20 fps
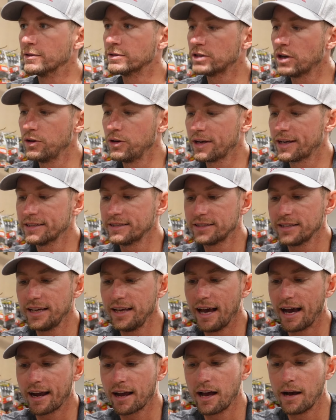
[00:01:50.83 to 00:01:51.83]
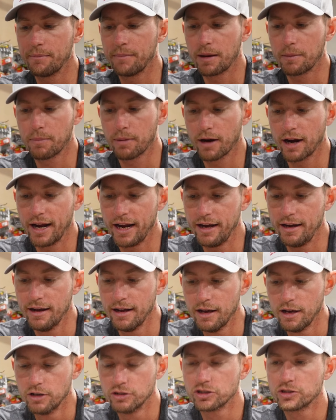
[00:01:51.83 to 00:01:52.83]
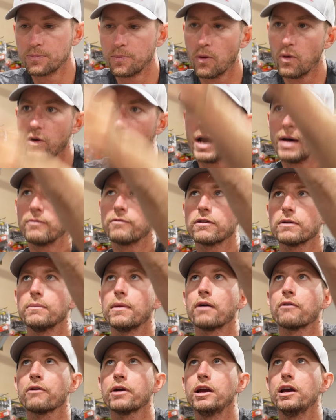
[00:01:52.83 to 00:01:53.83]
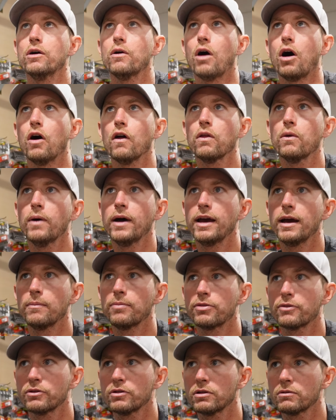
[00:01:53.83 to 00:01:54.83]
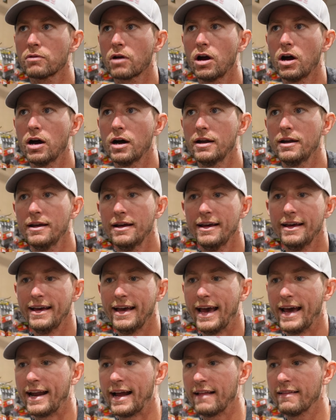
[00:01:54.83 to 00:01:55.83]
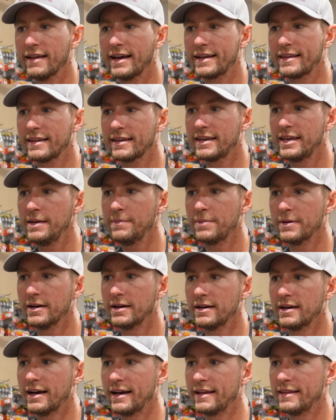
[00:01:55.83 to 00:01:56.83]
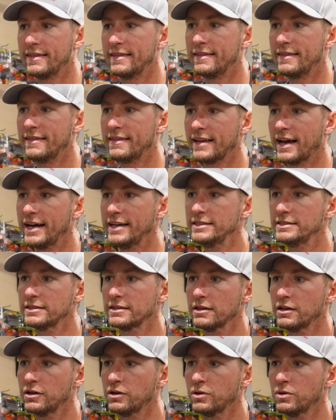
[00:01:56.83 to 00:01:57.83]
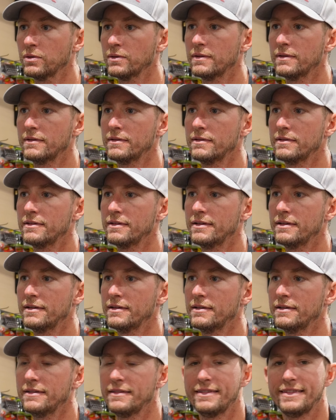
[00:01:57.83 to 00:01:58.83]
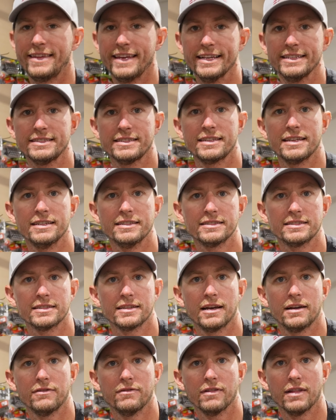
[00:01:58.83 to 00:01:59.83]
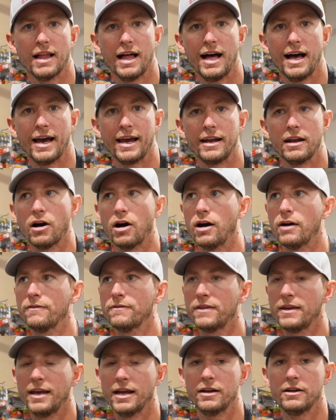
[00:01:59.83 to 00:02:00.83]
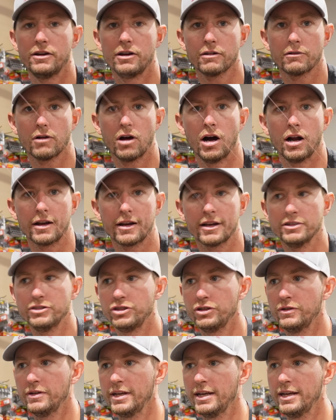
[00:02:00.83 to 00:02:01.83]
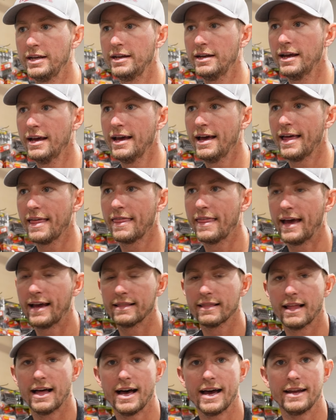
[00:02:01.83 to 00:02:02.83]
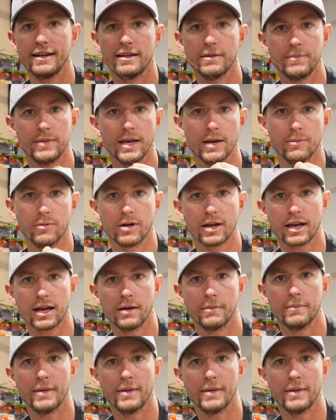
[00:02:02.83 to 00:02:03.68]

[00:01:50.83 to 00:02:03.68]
So you can see I got my braid spooled up from my reel all the way up through the rod, and I like to keep a nice little distance of line off the end of your rod, because you need that line to be able to come